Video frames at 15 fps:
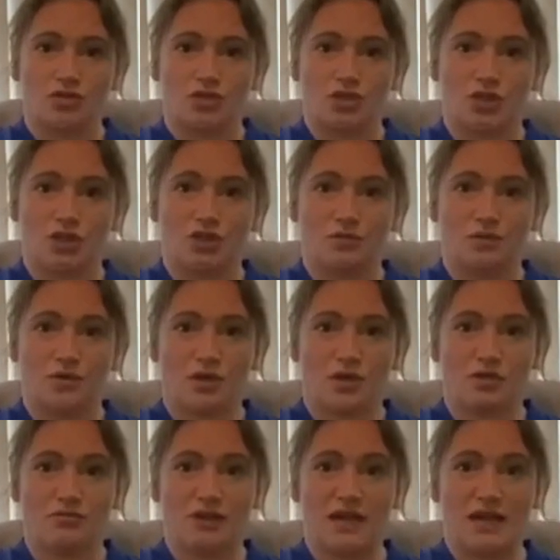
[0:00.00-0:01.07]
2,
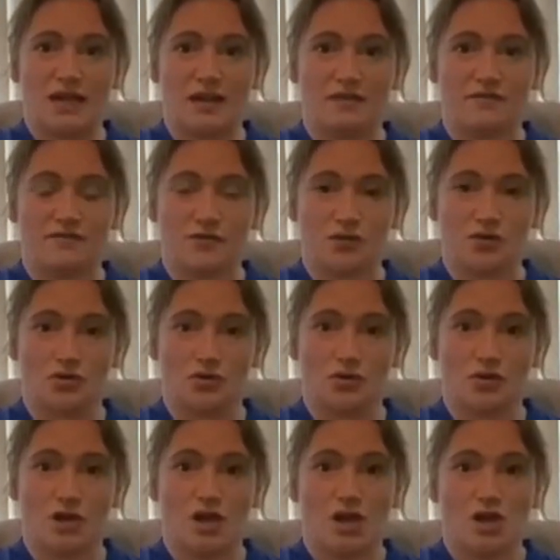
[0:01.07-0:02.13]
3, 4,